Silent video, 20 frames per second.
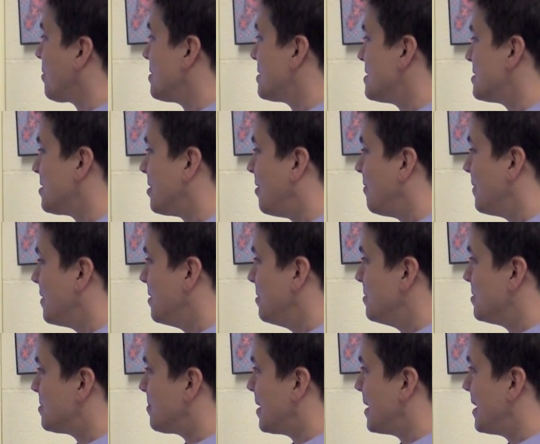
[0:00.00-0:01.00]
course, is all in the
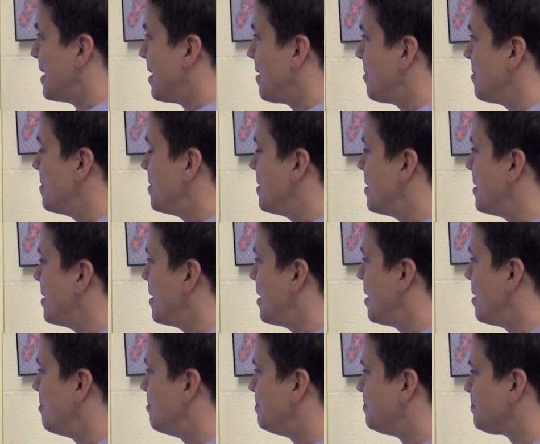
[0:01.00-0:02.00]
news right now.
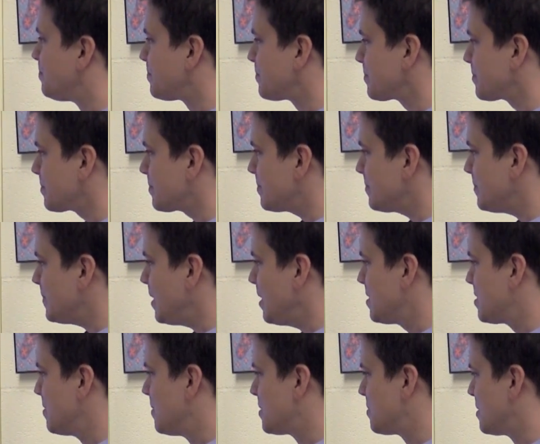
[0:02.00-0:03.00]

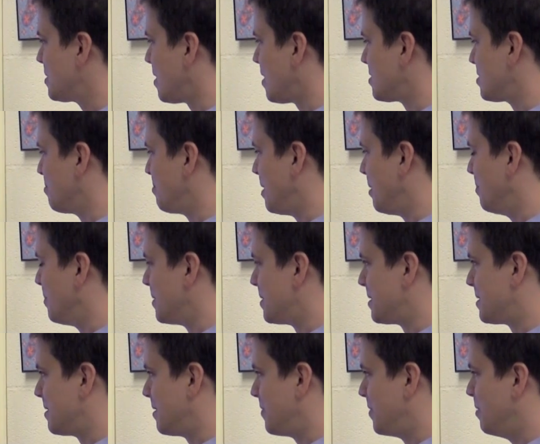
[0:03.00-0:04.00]
So this was also
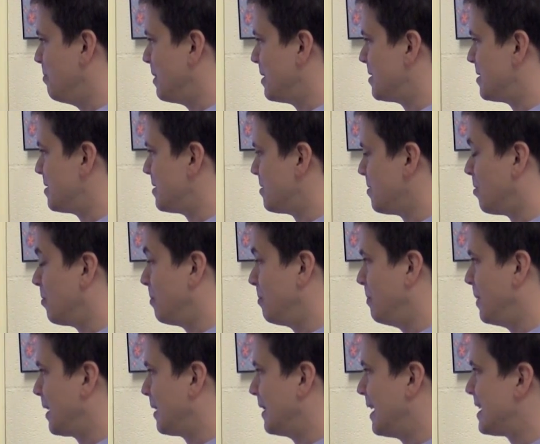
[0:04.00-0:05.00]
published a few months, or
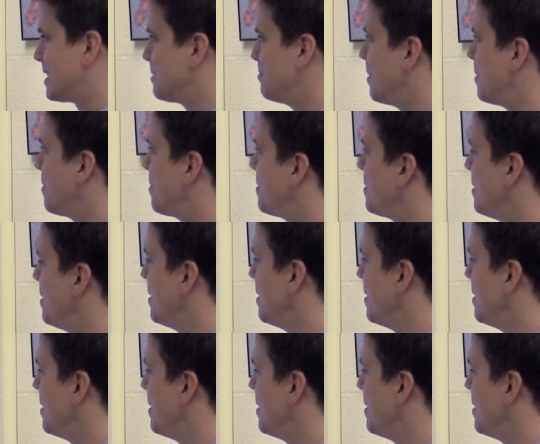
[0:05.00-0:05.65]
like last month.